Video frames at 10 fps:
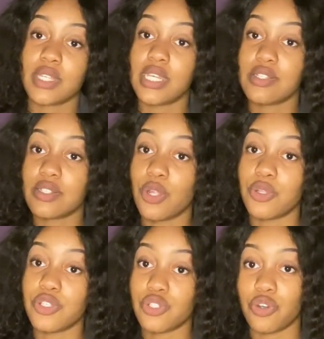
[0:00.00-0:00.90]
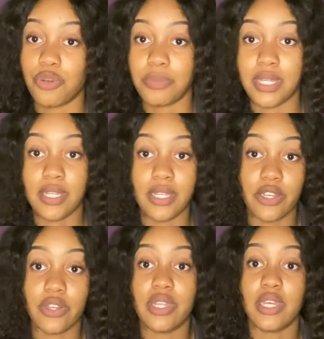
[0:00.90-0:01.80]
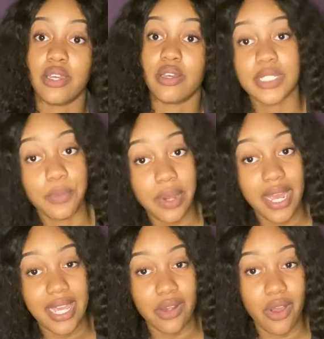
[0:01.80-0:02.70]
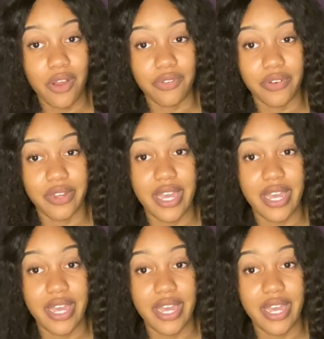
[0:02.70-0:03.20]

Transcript: He's slowly showing me here and there what I can offer.